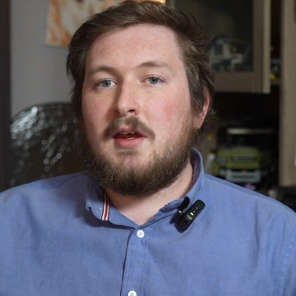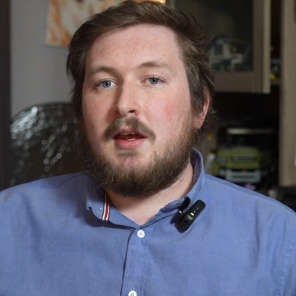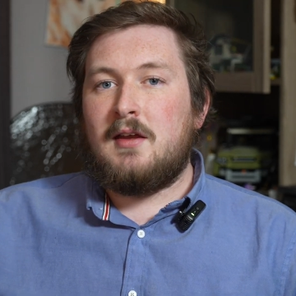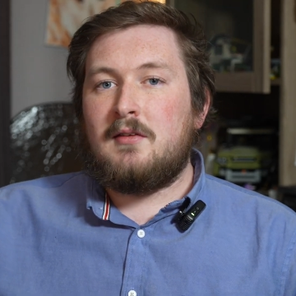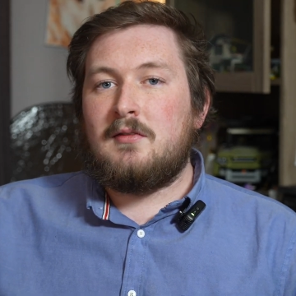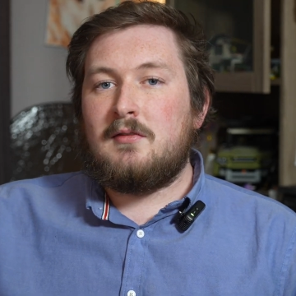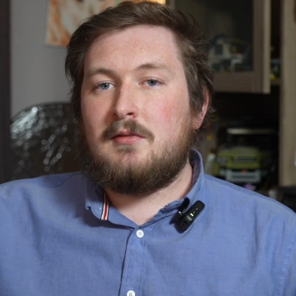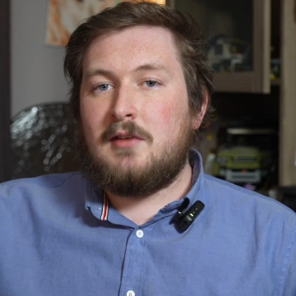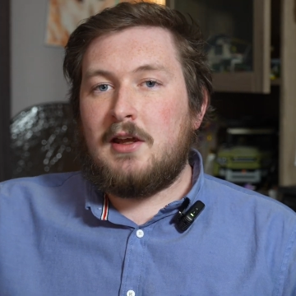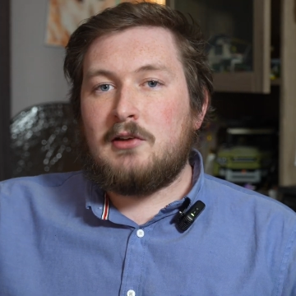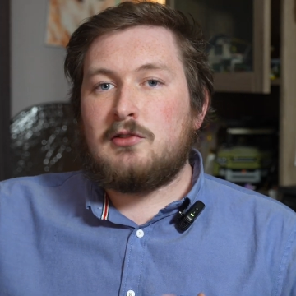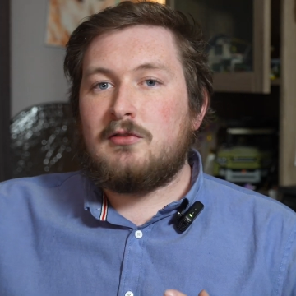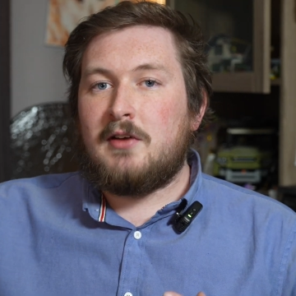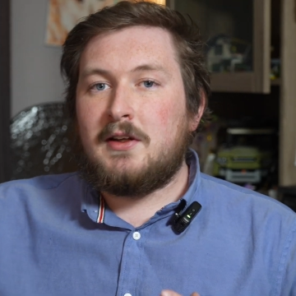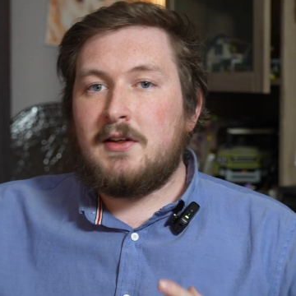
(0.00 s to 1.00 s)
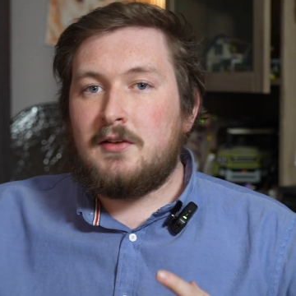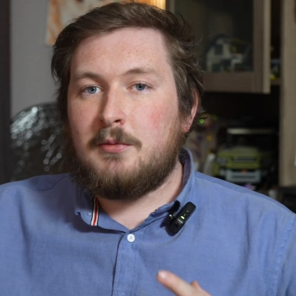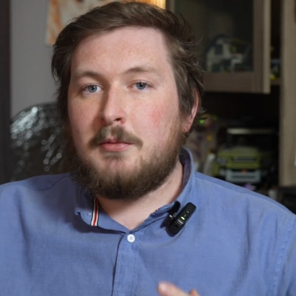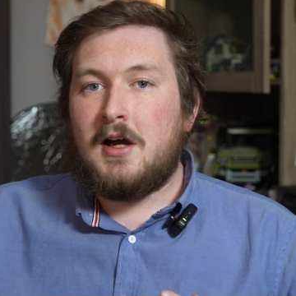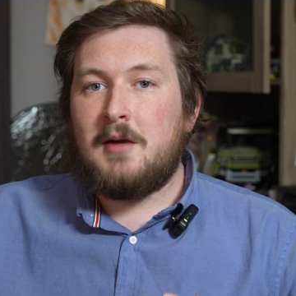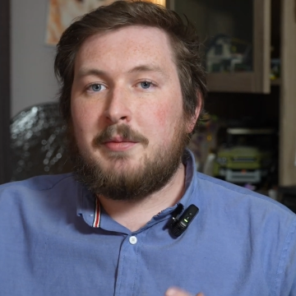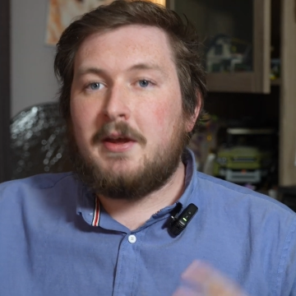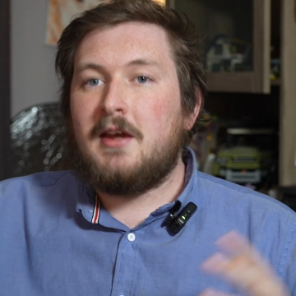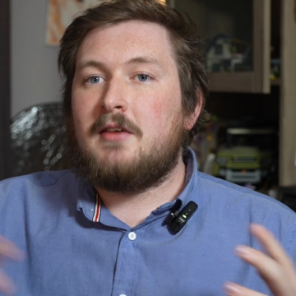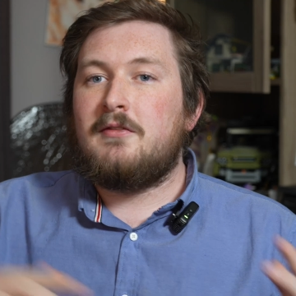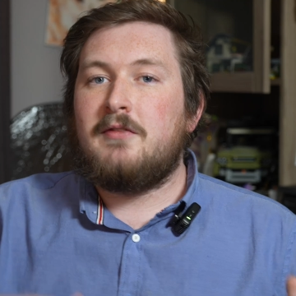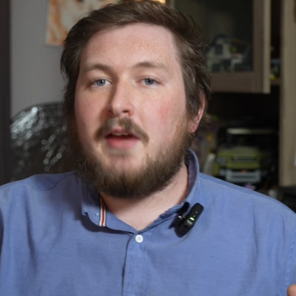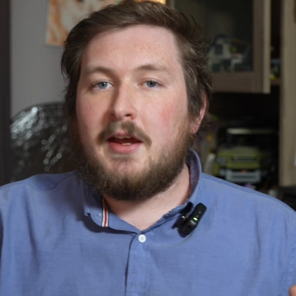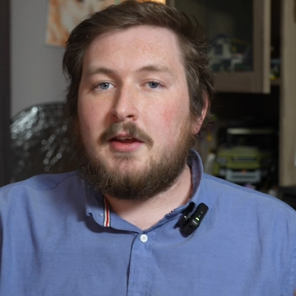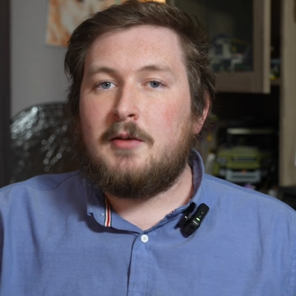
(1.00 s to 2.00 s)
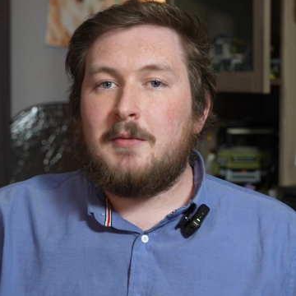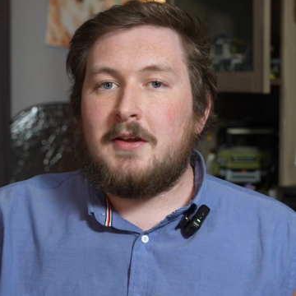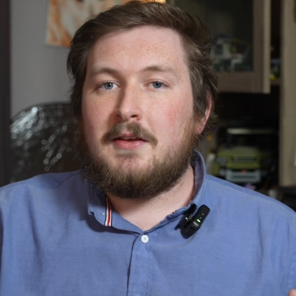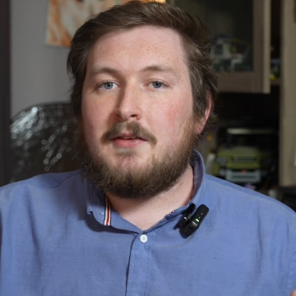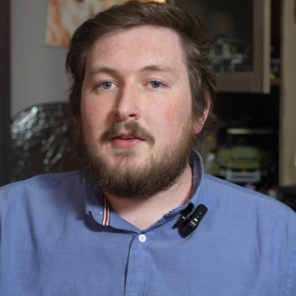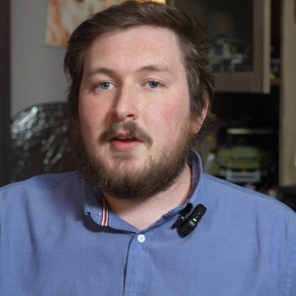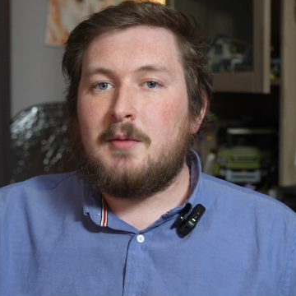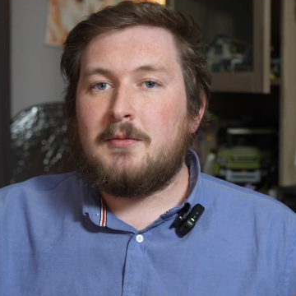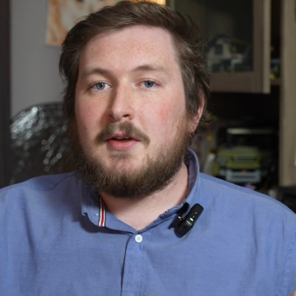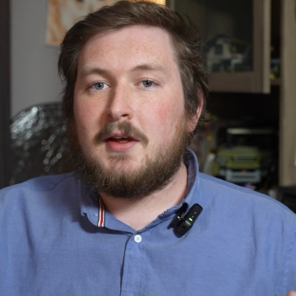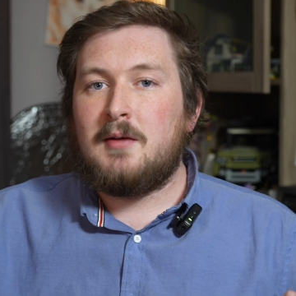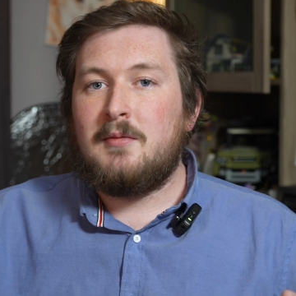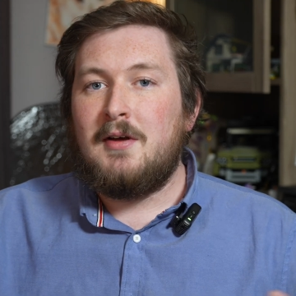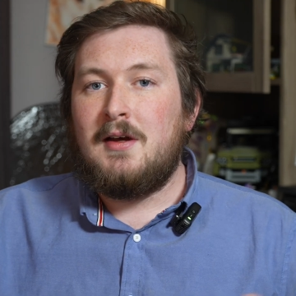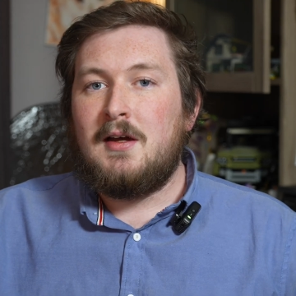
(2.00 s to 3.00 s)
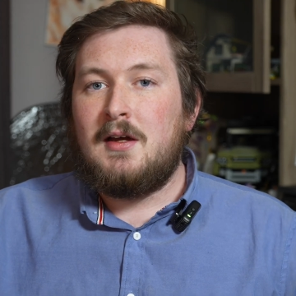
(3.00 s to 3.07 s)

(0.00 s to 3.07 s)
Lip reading: it gets ready to mop and vacuum at the same time,